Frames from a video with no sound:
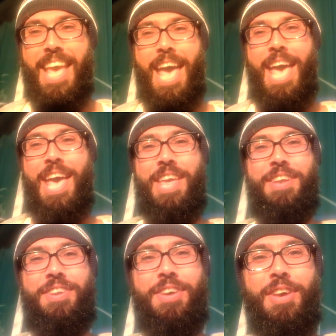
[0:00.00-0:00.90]

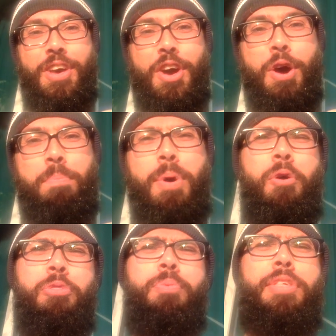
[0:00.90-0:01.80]
And
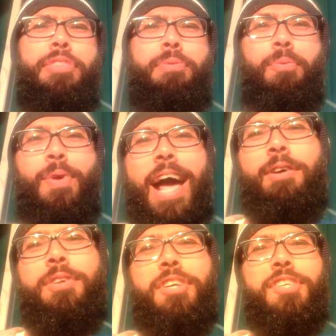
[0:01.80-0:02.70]
both with
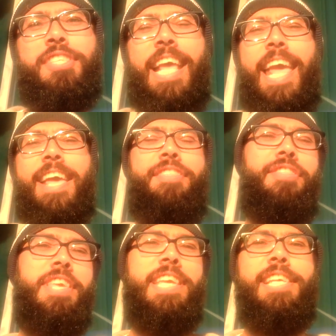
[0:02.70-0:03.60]
Rounders and
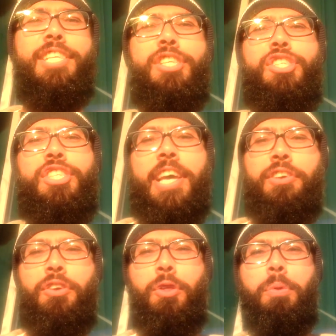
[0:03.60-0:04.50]
the
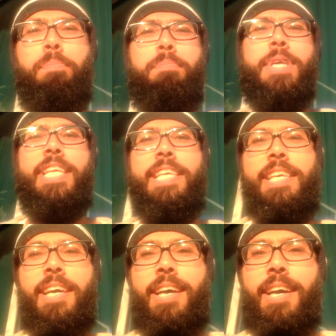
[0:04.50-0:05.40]
general
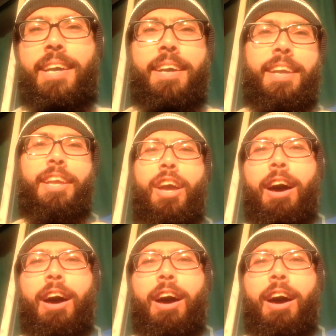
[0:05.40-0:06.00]
media